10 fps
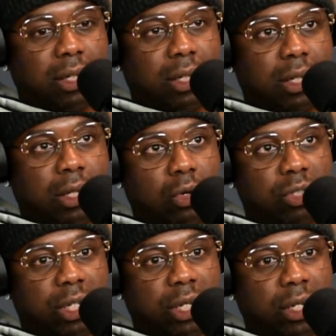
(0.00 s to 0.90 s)
those
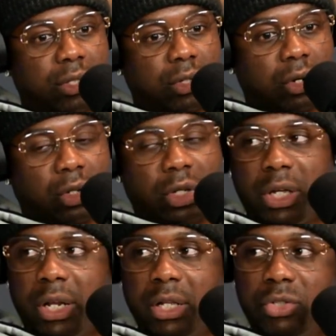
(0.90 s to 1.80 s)
kids are
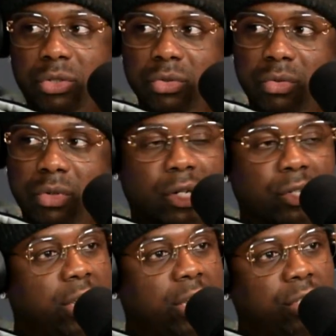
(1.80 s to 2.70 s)
looking at you. They're
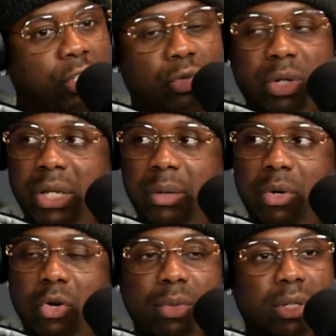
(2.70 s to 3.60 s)
testing you at that
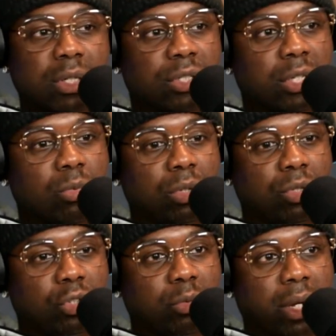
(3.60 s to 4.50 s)
moment to see what
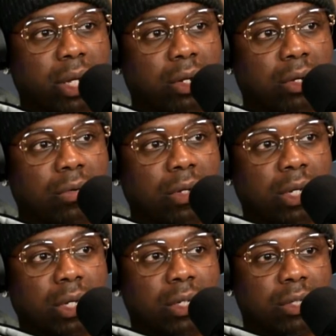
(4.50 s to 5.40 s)
you're made of,
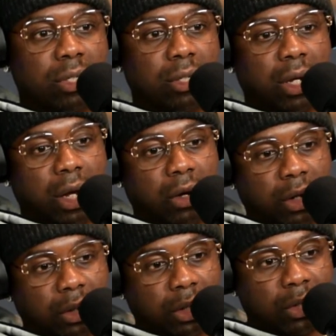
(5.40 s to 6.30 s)
to see how their
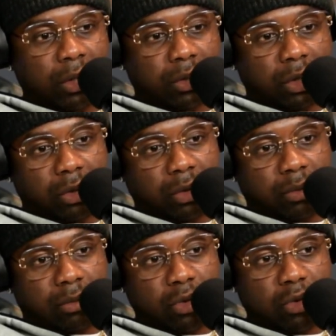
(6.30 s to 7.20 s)
leader is going to
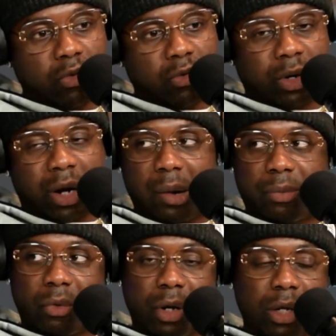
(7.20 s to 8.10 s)
move and
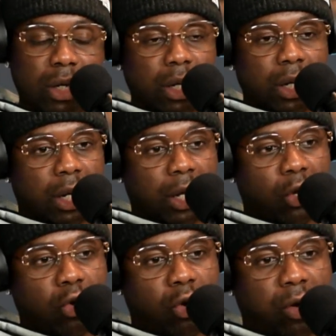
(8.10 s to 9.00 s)
operate, and they're
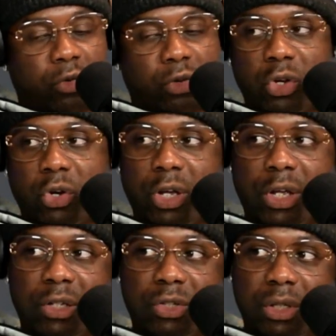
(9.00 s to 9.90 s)
going off of your
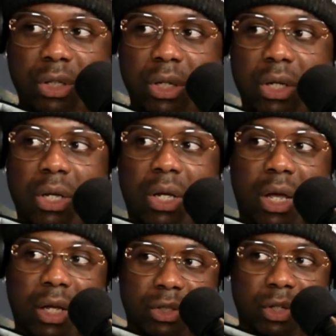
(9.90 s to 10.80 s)
energy
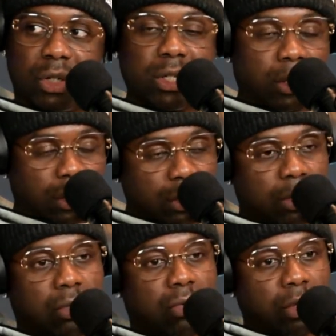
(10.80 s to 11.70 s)
as their leader.
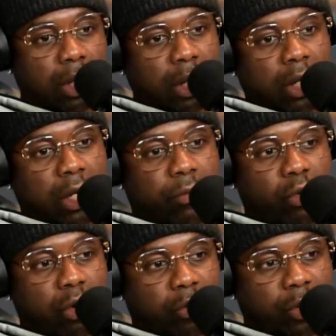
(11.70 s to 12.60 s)
So if you
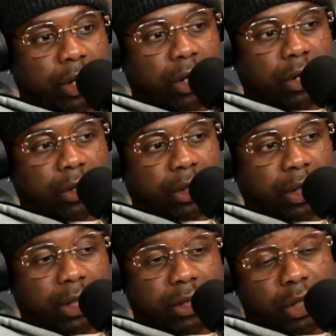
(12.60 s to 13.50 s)
over there
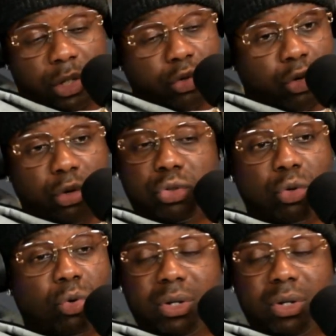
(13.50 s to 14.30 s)
and you're new to it,